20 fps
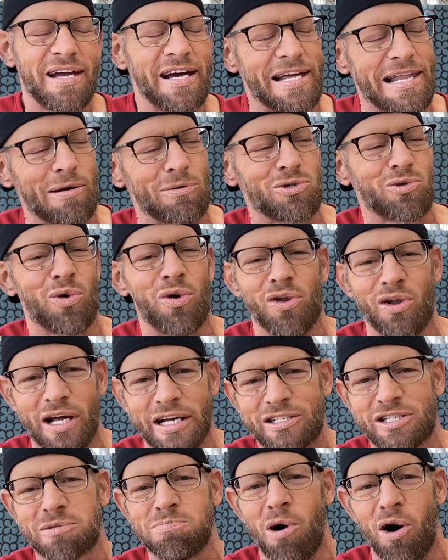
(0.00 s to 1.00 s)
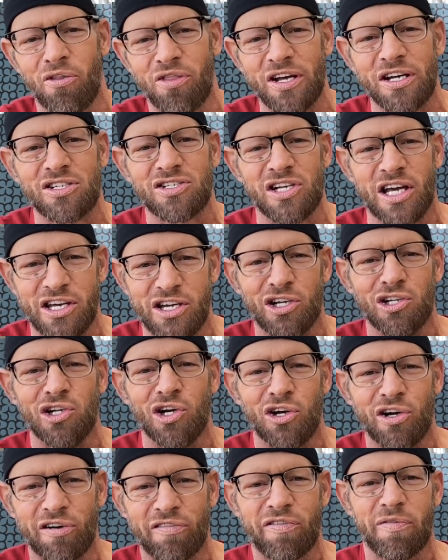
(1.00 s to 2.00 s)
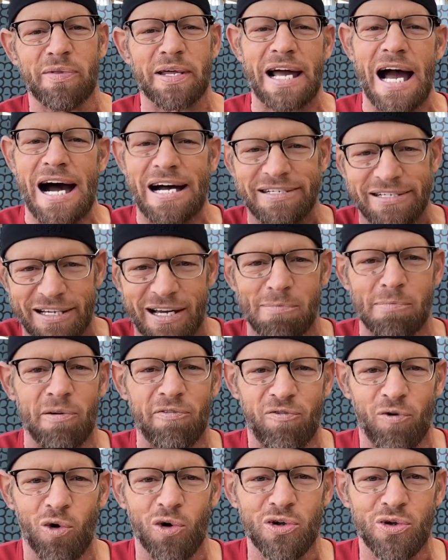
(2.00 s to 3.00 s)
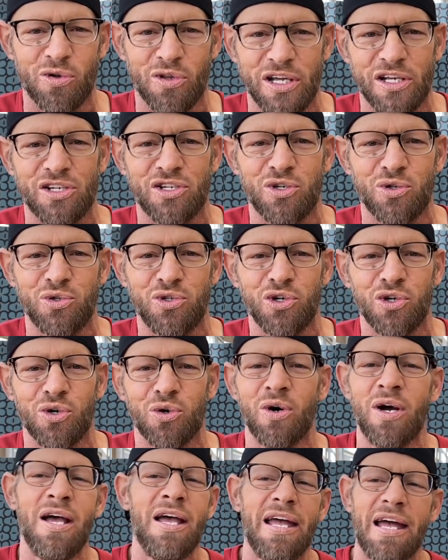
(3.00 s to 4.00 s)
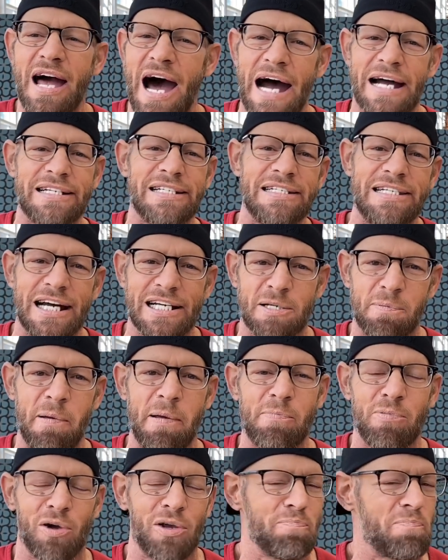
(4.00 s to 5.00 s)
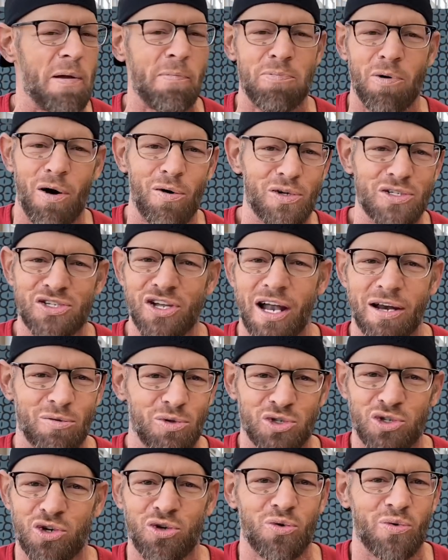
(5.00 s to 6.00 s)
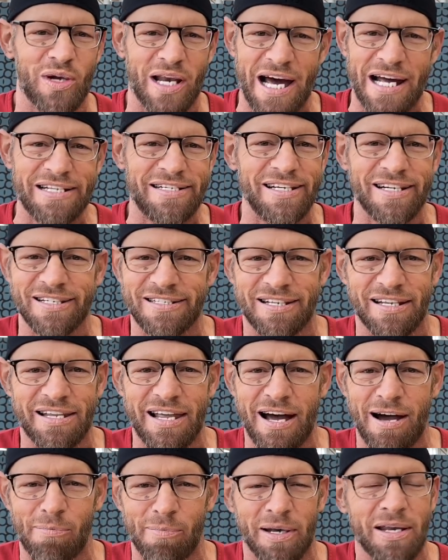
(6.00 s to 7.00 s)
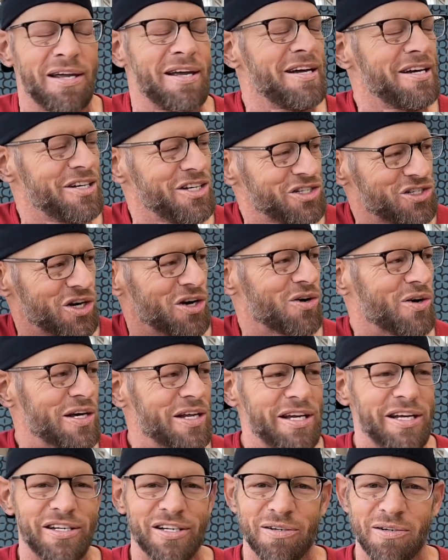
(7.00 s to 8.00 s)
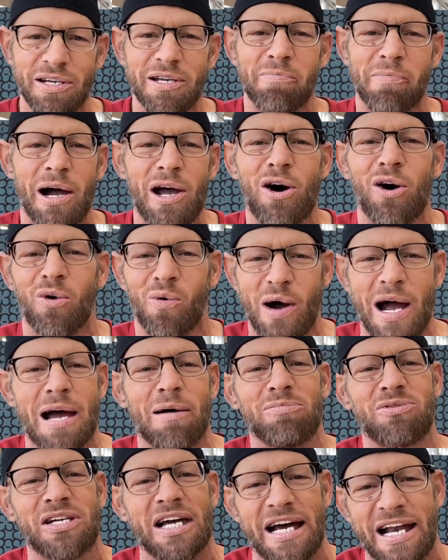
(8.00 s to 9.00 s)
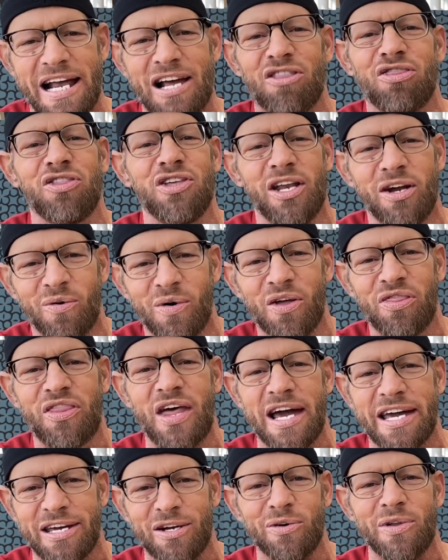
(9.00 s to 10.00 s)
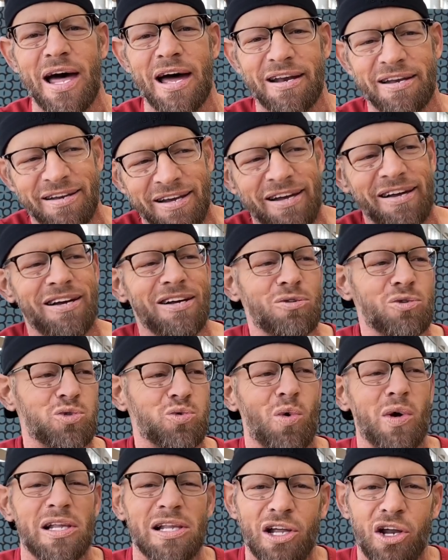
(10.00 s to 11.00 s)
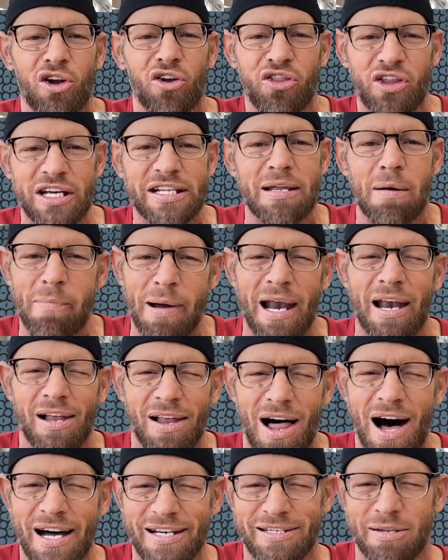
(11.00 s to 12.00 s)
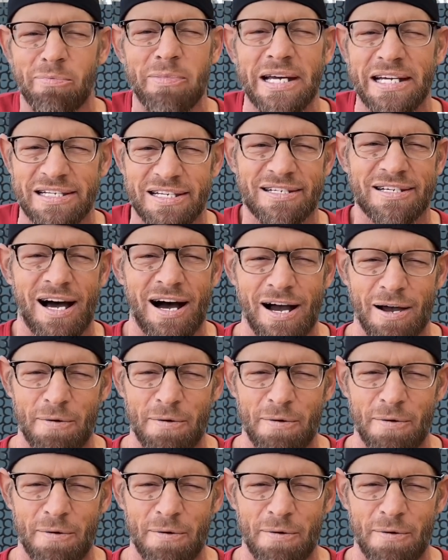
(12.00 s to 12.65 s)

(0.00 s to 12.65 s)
And that was one of like small things like you learn from the guys that come before you that you do. I did that to people, and people always thought it was cool, and I did it to them. And so, in my own way, I'm saying, "Hey, you know what? Thank you." That was one little thing that meant a lot to me at the time.